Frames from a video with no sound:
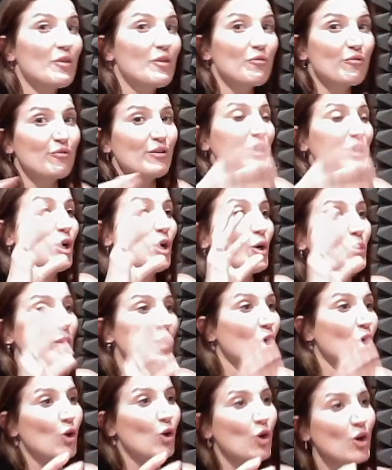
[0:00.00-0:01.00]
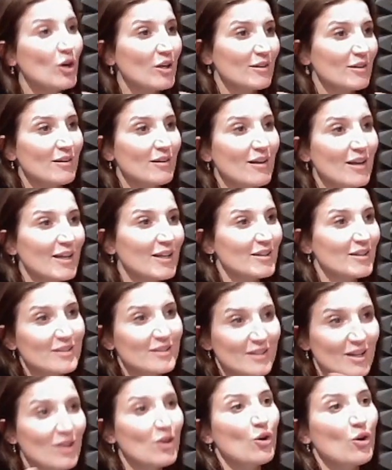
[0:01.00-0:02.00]
Vino o'clock, like
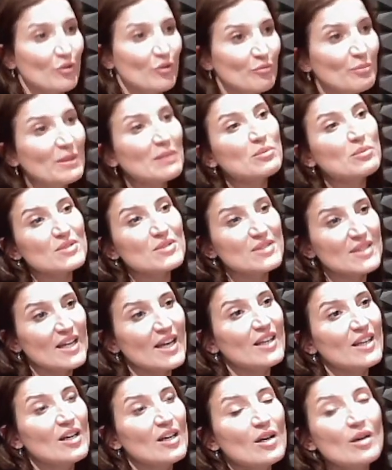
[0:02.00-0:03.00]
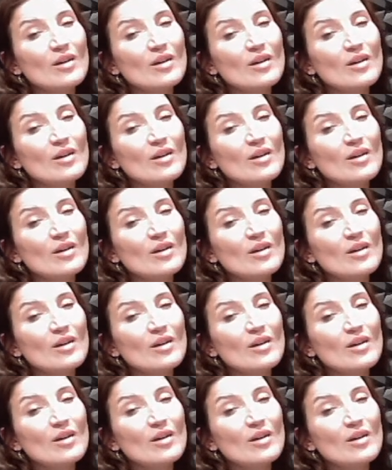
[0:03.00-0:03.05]
a lot of people say.